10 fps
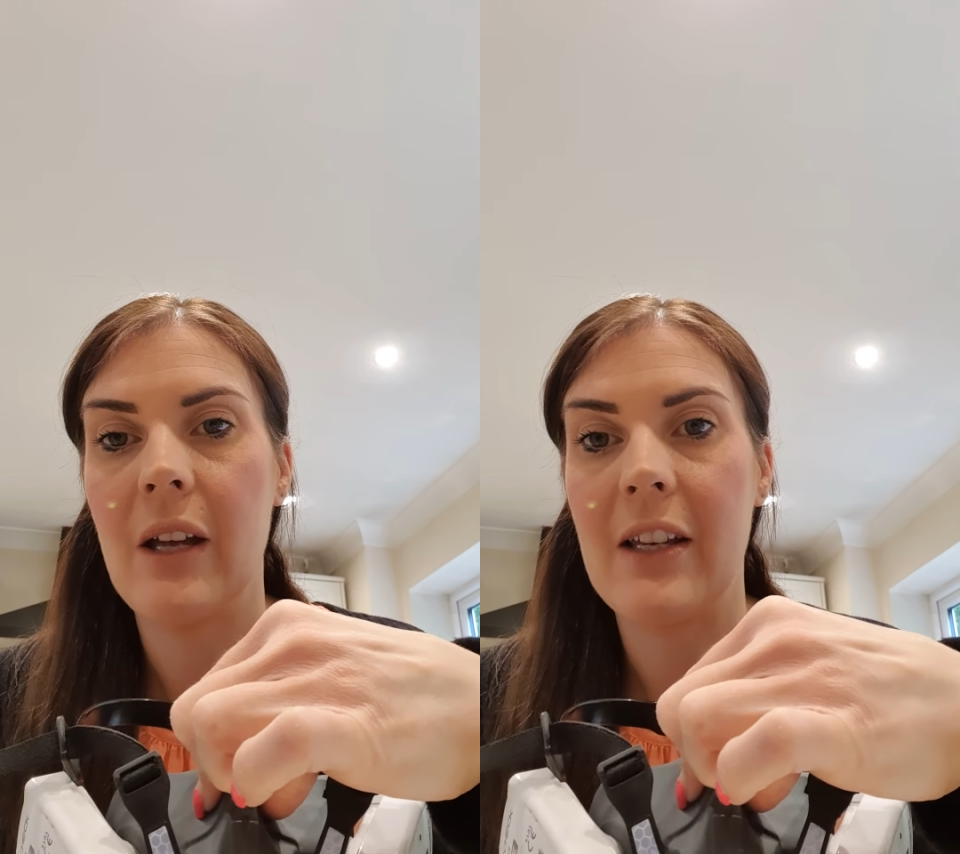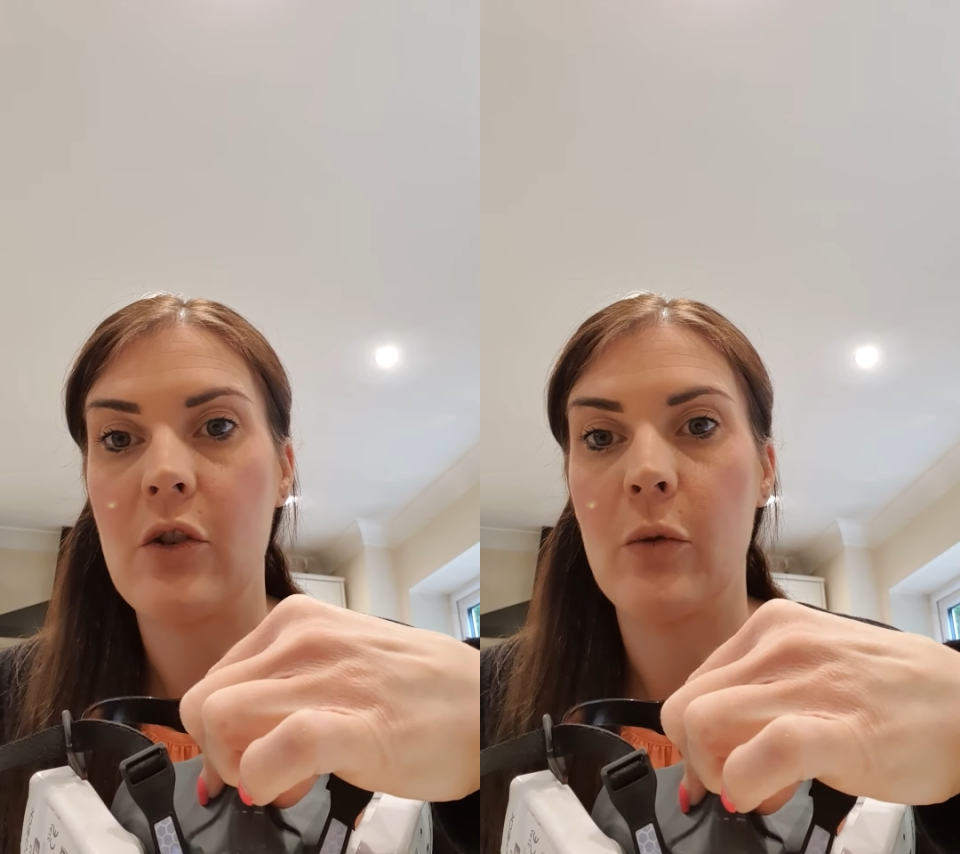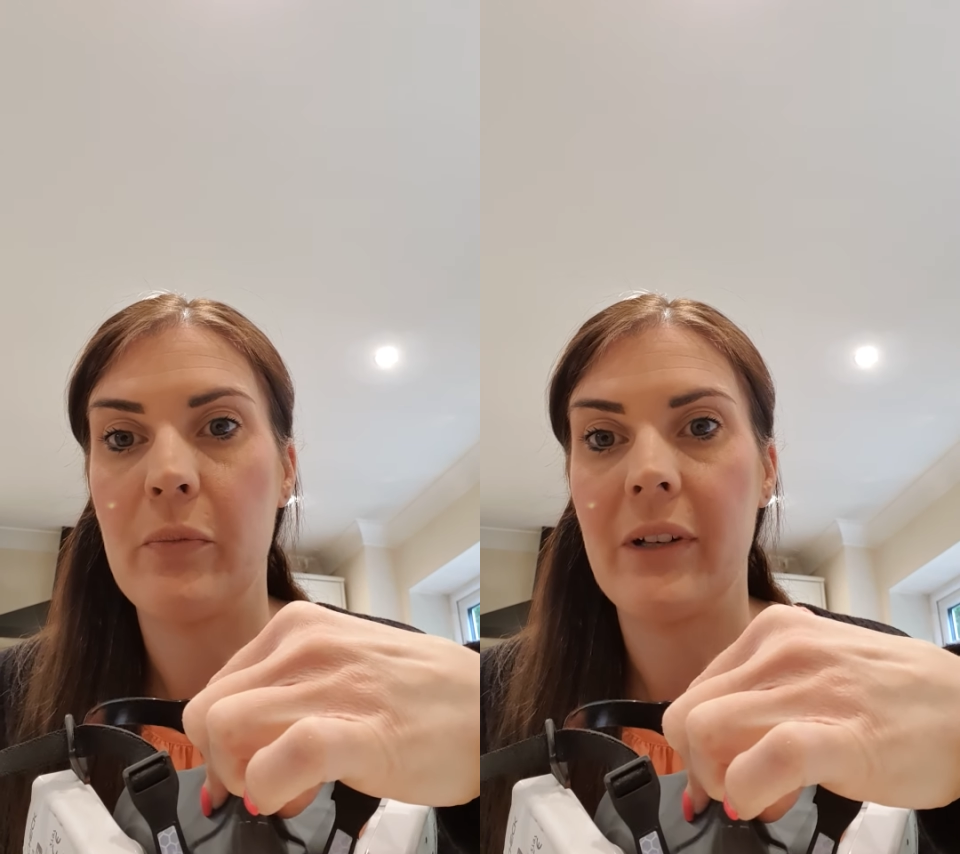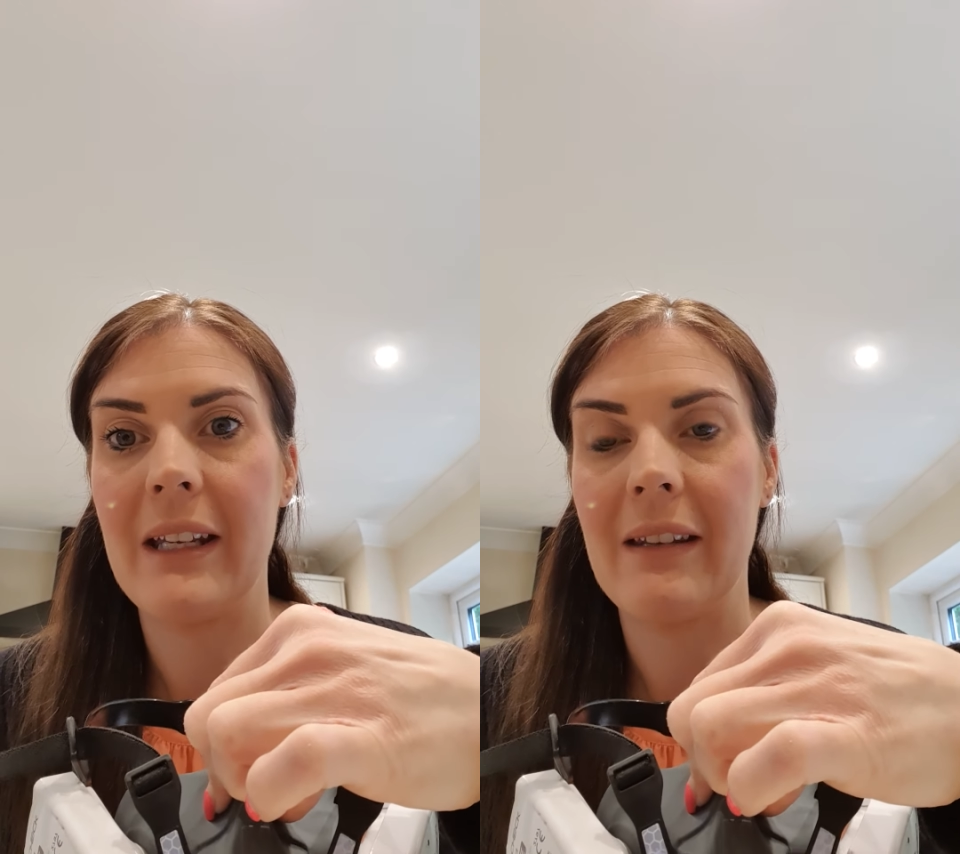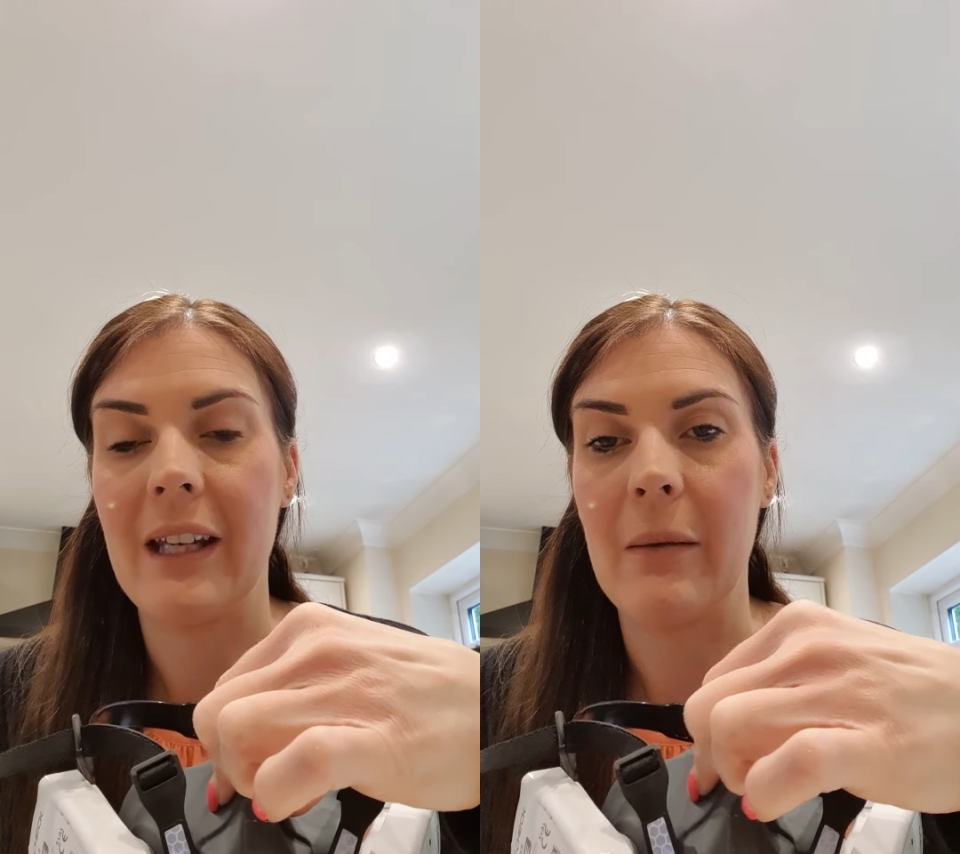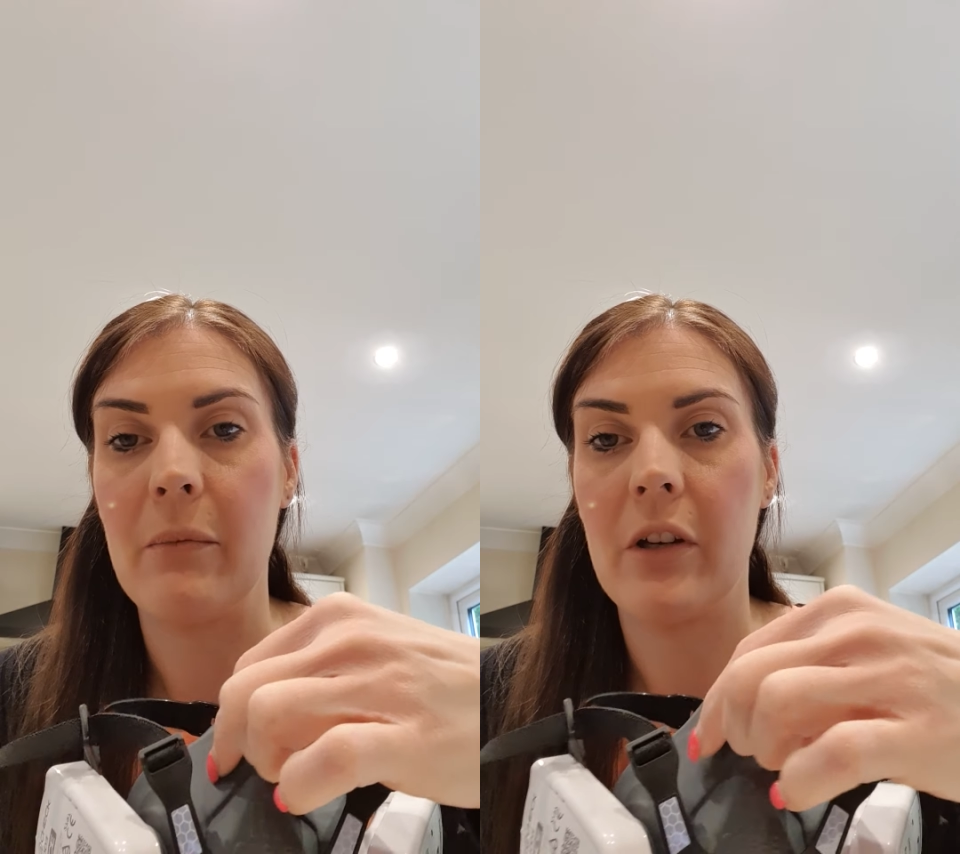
as you're breathing in,